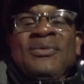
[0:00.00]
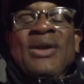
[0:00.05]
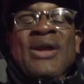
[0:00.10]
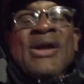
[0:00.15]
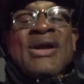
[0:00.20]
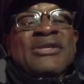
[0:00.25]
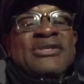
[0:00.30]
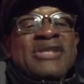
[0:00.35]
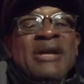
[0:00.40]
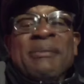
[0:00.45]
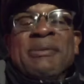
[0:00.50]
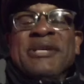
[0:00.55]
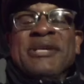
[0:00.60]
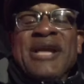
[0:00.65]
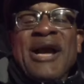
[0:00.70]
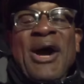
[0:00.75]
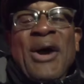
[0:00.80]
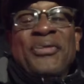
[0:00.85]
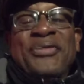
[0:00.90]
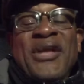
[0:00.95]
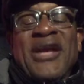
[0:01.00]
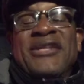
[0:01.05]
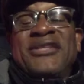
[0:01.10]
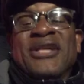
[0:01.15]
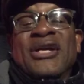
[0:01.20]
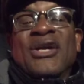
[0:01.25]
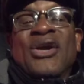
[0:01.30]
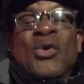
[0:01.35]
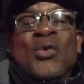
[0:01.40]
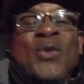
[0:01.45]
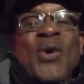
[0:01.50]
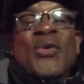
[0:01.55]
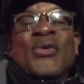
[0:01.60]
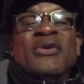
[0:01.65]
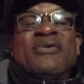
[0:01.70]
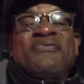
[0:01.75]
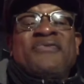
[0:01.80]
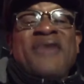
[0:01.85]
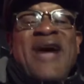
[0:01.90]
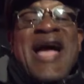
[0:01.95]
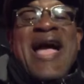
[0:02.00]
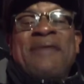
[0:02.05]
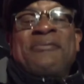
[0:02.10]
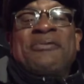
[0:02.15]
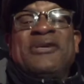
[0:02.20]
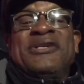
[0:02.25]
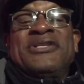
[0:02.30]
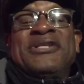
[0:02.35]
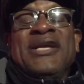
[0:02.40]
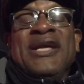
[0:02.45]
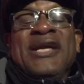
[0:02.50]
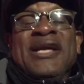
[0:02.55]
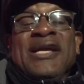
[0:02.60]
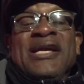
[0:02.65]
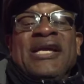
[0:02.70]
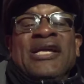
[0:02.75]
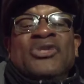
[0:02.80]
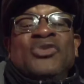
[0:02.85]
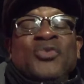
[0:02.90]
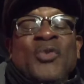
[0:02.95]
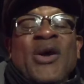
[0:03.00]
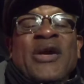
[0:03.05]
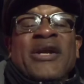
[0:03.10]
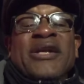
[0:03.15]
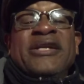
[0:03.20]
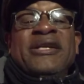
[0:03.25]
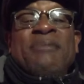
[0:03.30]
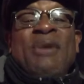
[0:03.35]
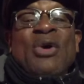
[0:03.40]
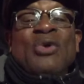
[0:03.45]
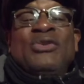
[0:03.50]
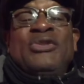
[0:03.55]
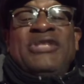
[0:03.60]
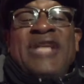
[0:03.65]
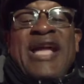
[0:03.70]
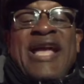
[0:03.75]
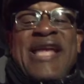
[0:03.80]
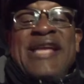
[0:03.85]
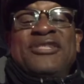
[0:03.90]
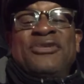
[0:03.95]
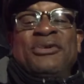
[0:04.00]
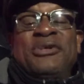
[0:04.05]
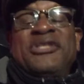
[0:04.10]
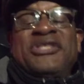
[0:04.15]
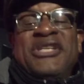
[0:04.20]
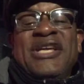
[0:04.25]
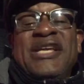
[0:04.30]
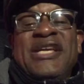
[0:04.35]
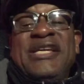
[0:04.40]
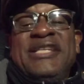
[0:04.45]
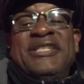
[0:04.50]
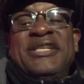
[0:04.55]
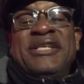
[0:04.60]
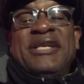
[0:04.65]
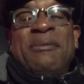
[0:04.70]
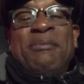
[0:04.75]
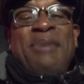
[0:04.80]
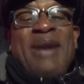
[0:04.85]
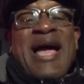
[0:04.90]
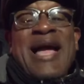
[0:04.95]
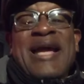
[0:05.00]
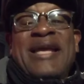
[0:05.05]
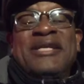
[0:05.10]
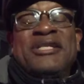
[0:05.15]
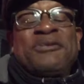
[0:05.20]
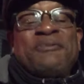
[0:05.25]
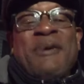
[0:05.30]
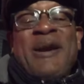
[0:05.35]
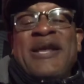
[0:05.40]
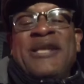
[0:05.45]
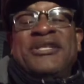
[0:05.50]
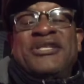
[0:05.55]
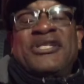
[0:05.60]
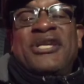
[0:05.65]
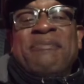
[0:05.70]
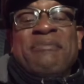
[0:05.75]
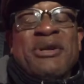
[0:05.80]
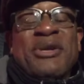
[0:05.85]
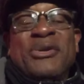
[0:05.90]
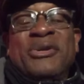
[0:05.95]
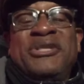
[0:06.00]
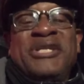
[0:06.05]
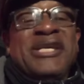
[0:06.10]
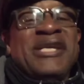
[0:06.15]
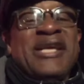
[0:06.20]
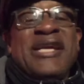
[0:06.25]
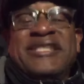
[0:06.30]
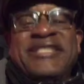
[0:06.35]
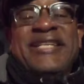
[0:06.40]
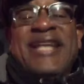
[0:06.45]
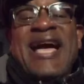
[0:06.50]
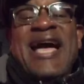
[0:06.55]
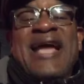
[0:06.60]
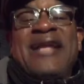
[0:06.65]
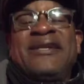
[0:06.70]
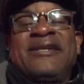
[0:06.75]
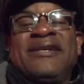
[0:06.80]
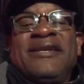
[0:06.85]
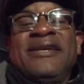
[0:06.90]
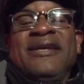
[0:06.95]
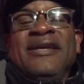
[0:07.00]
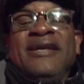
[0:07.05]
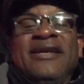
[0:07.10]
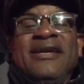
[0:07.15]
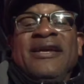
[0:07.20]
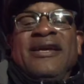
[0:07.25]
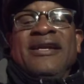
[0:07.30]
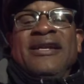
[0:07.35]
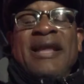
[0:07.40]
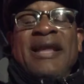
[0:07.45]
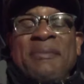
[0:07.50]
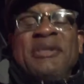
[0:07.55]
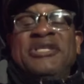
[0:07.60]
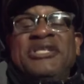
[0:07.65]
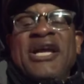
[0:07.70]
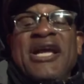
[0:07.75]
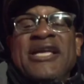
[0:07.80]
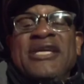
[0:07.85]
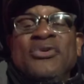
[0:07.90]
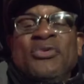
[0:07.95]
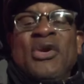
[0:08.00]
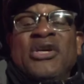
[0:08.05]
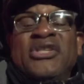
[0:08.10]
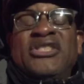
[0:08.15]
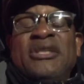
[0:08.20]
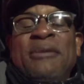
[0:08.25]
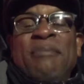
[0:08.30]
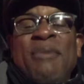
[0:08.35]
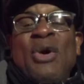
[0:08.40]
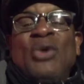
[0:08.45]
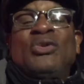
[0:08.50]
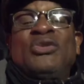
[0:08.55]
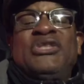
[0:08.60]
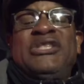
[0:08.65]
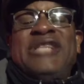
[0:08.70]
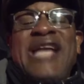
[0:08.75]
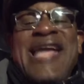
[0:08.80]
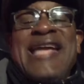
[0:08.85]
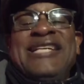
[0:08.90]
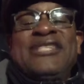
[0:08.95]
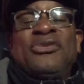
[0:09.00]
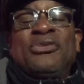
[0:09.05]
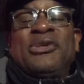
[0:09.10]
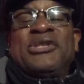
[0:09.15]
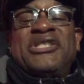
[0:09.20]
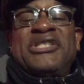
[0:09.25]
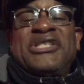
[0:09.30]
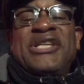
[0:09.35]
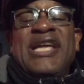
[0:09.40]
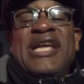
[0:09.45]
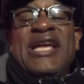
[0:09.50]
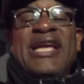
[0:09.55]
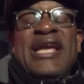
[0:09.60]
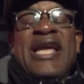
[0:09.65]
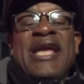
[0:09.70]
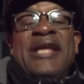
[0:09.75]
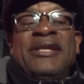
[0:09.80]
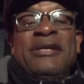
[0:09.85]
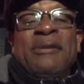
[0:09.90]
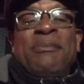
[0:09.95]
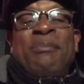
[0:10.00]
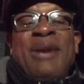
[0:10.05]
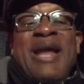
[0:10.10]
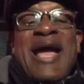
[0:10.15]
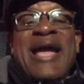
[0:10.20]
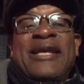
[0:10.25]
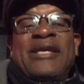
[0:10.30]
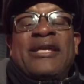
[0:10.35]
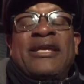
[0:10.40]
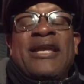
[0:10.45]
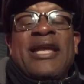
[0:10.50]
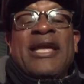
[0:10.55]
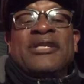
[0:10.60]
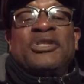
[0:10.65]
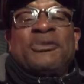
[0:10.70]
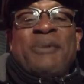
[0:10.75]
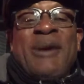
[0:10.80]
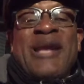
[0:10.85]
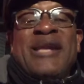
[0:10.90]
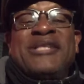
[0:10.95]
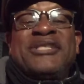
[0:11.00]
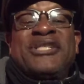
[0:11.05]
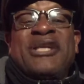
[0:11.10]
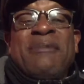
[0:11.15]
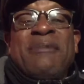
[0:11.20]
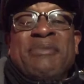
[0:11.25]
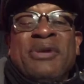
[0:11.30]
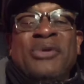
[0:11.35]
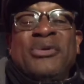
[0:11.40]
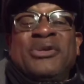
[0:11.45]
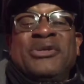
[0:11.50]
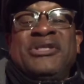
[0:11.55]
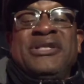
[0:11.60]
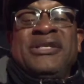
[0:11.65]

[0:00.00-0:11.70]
Some of y'all think the coronavirus is one of the most dangerous things in the black and Spanish community. It's not. Let me tell you what's the most dangerous thing in the black and Spanish community.